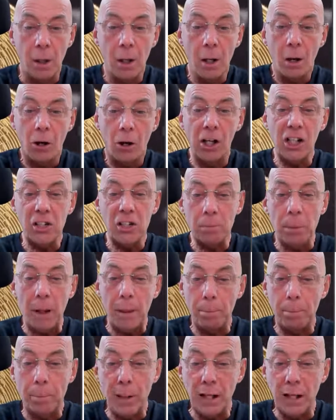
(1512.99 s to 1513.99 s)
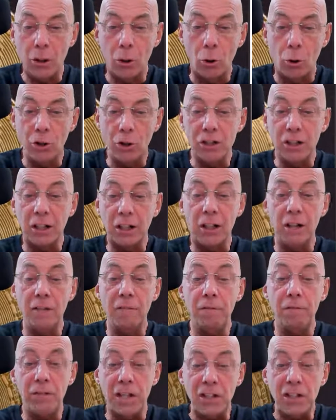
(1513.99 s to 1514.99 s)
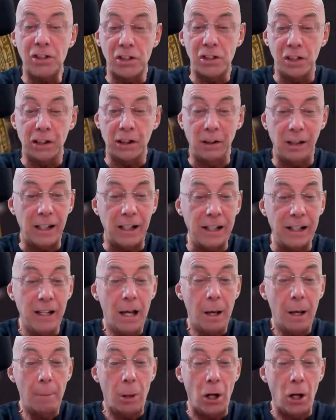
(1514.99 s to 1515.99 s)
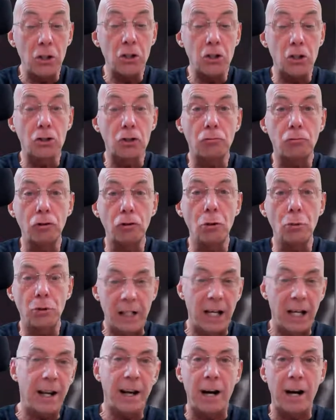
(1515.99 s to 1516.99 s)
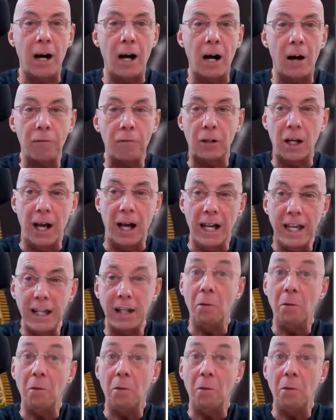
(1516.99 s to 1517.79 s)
I expect Bitcoin to convincingly punch through 10.5K.